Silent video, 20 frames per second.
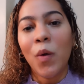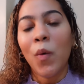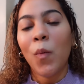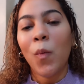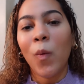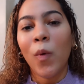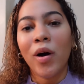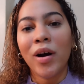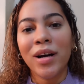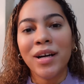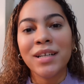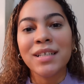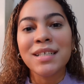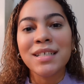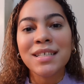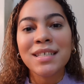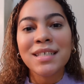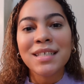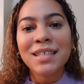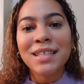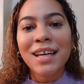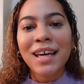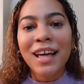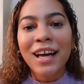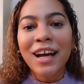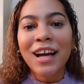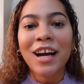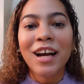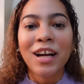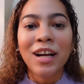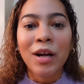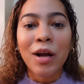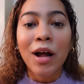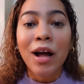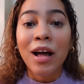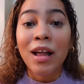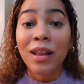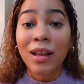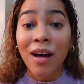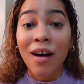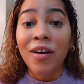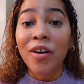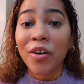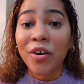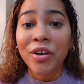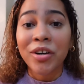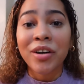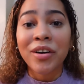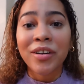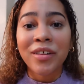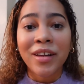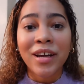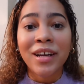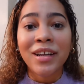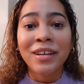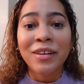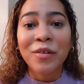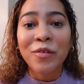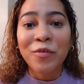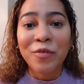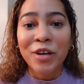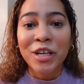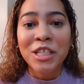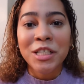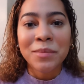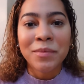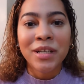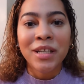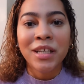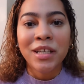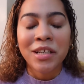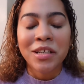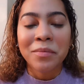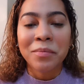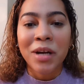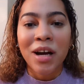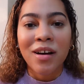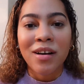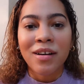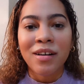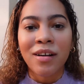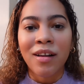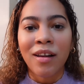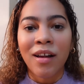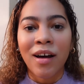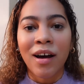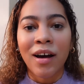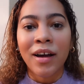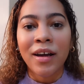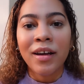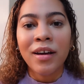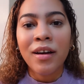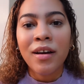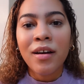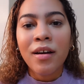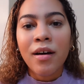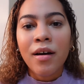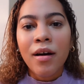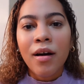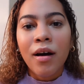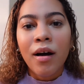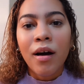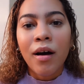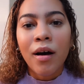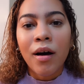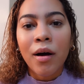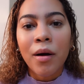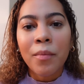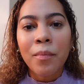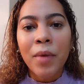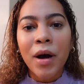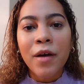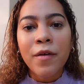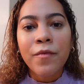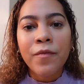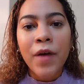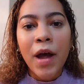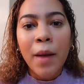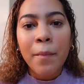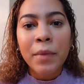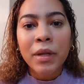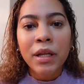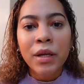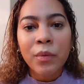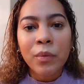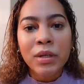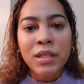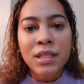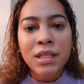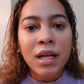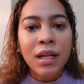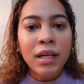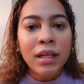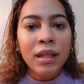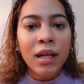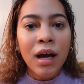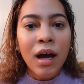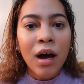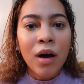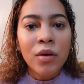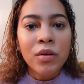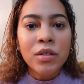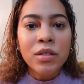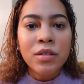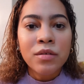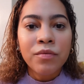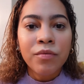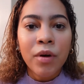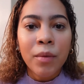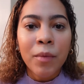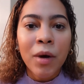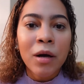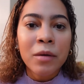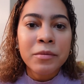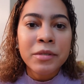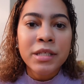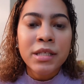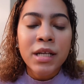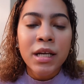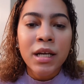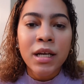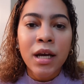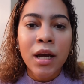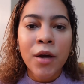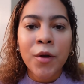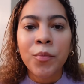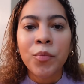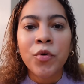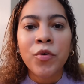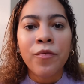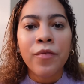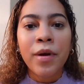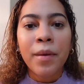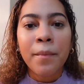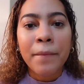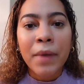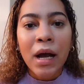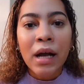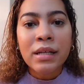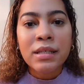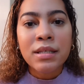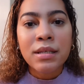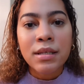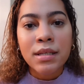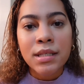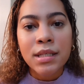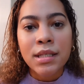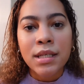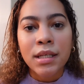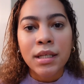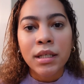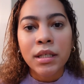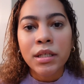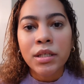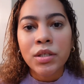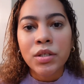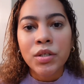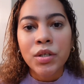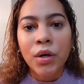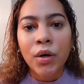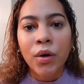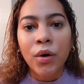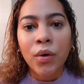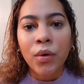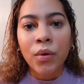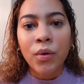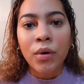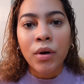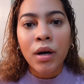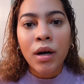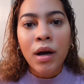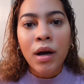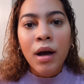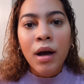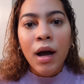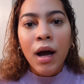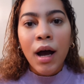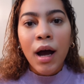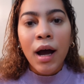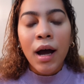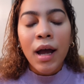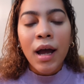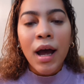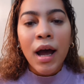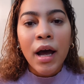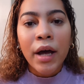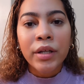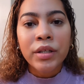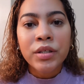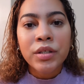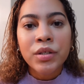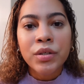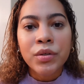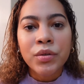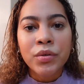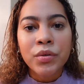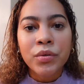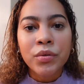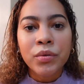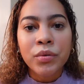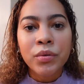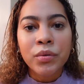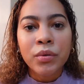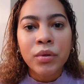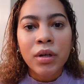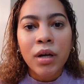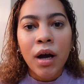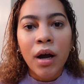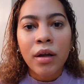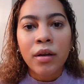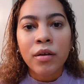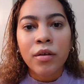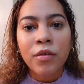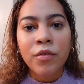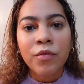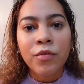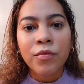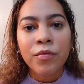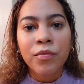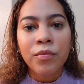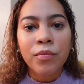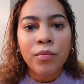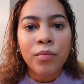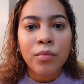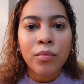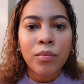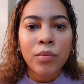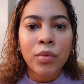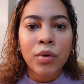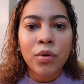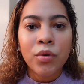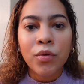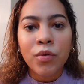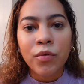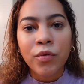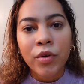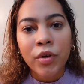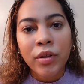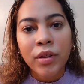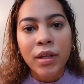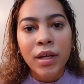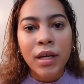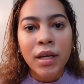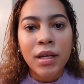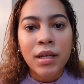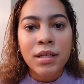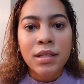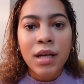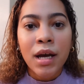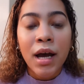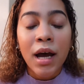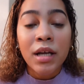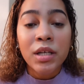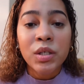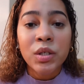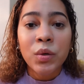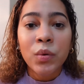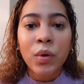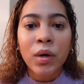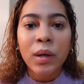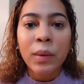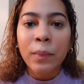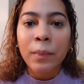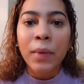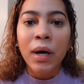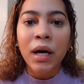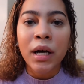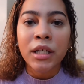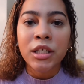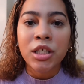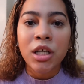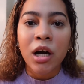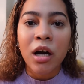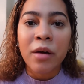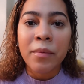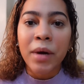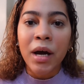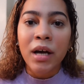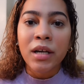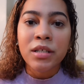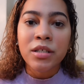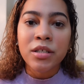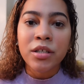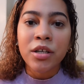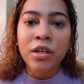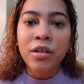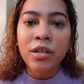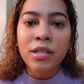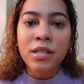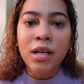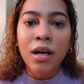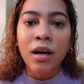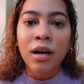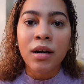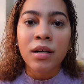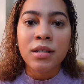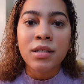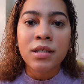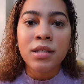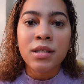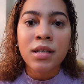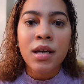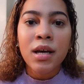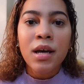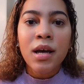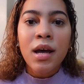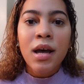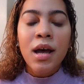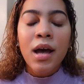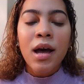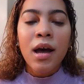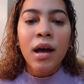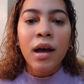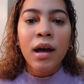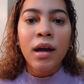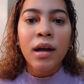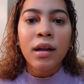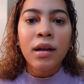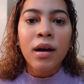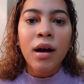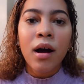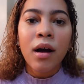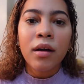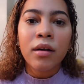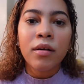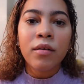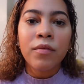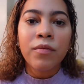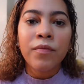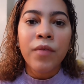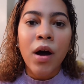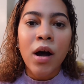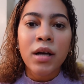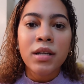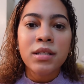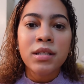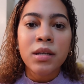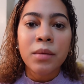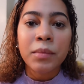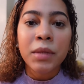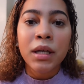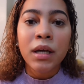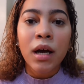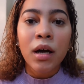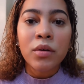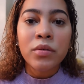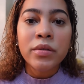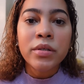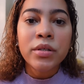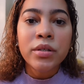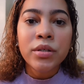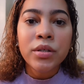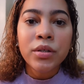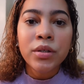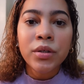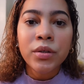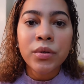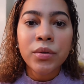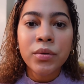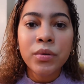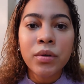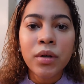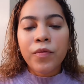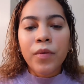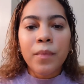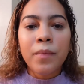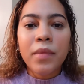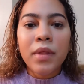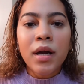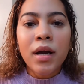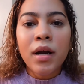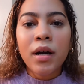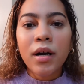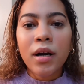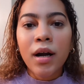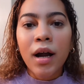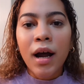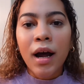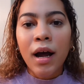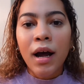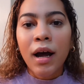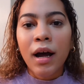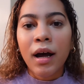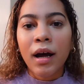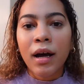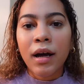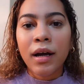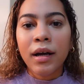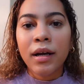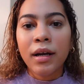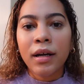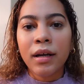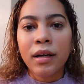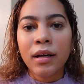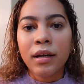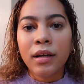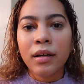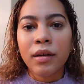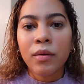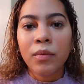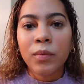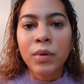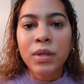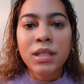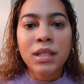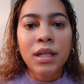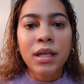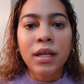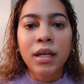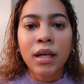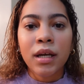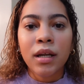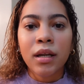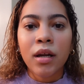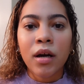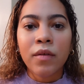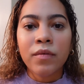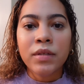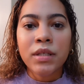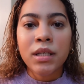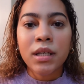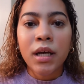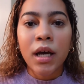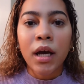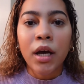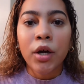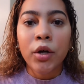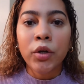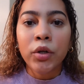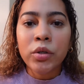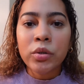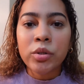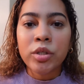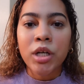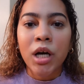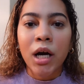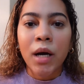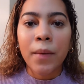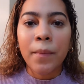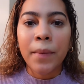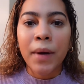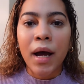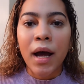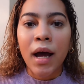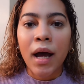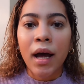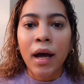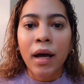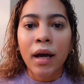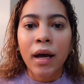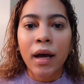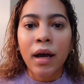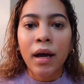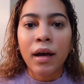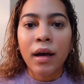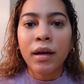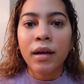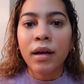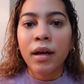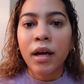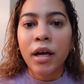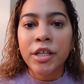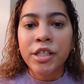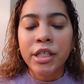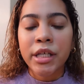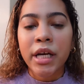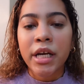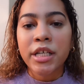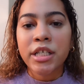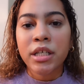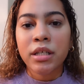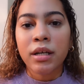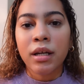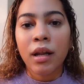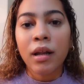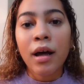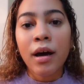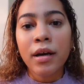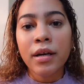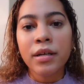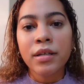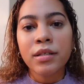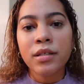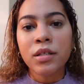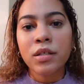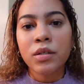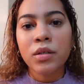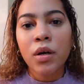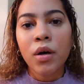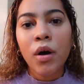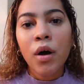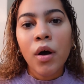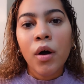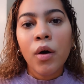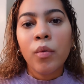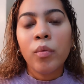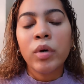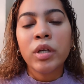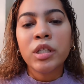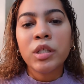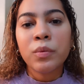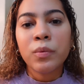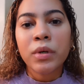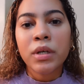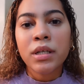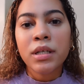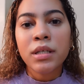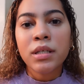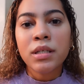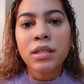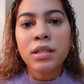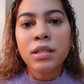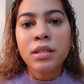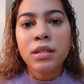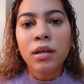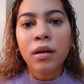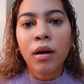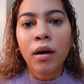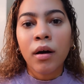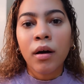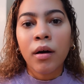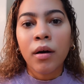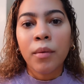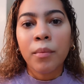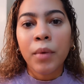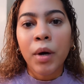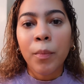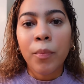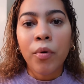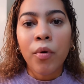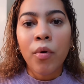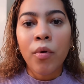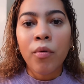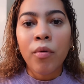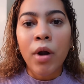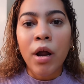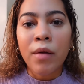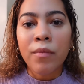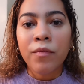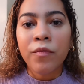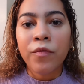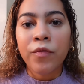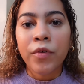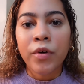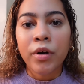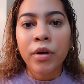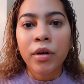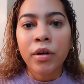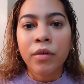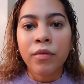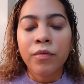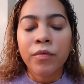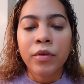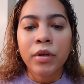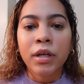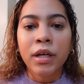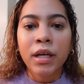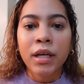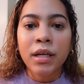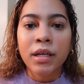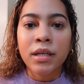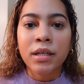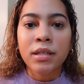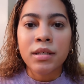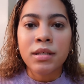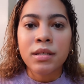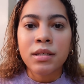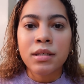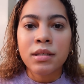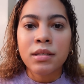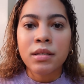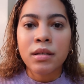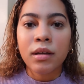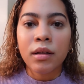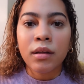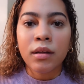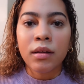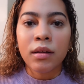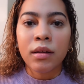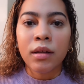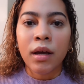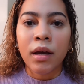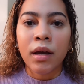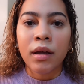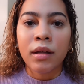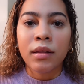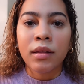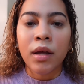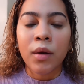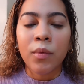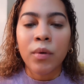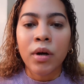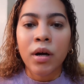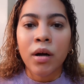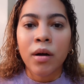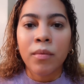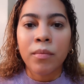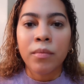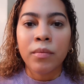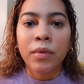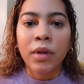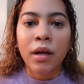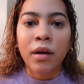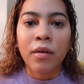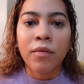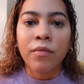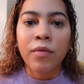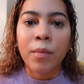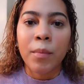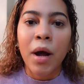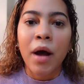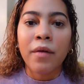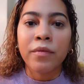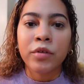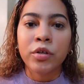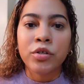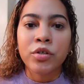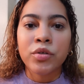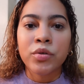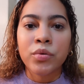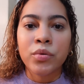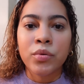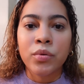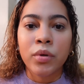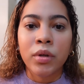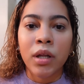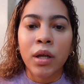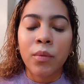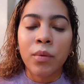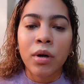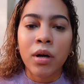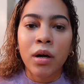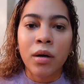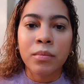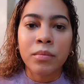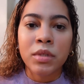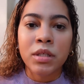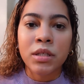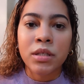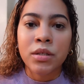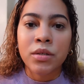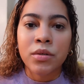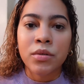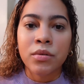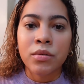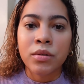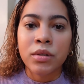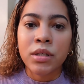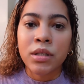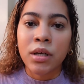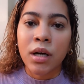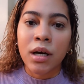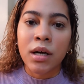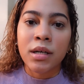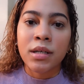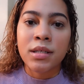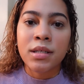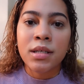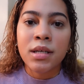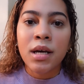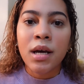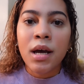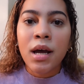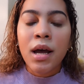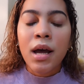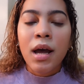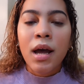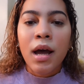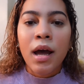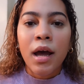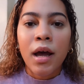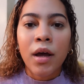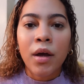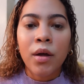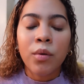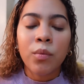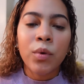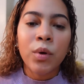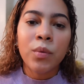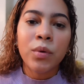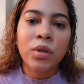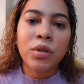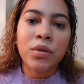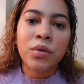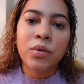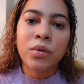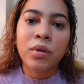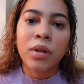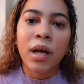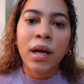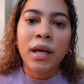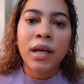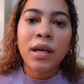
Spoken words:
was a lot harder than freshman year, I'm not gonna lie. My family was selling the house from upstate and moving back to the city, so I had to kind of maneuver things. I had to quit my job at Securitas and kind of find something else to do. From there, I was lucky enough to get a new job at Educational Alliance, which was a program for kids that they would come like from after school, and they would come to us, and we would do like